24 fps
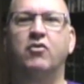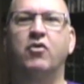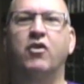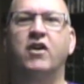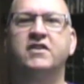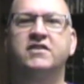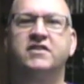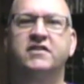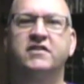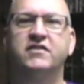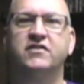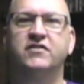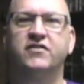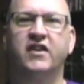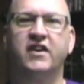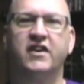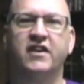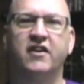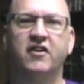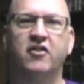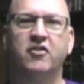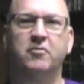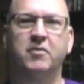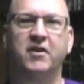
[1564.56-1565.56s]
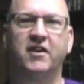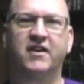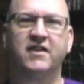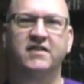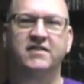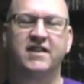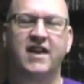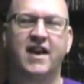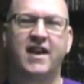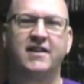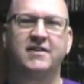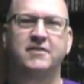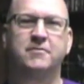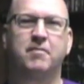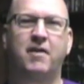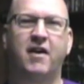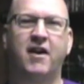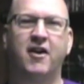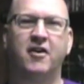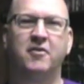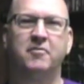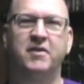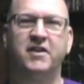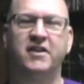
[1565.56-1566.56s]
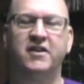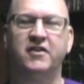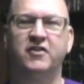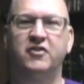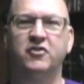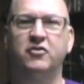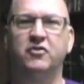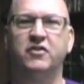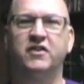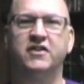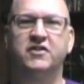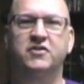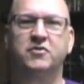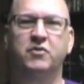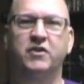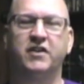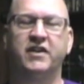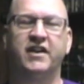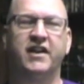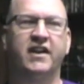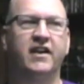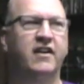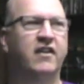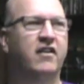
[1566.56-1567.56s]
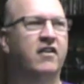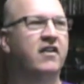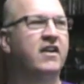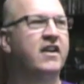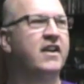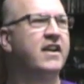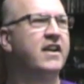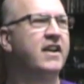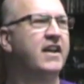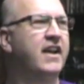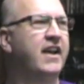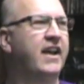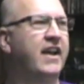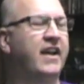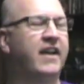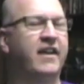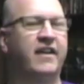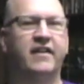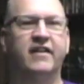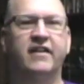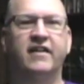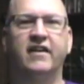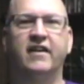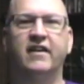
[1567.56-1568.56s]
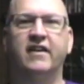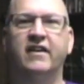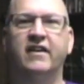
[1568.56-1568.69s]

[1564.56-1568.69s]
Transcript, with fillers: questions video because that inspired me to do this one here and.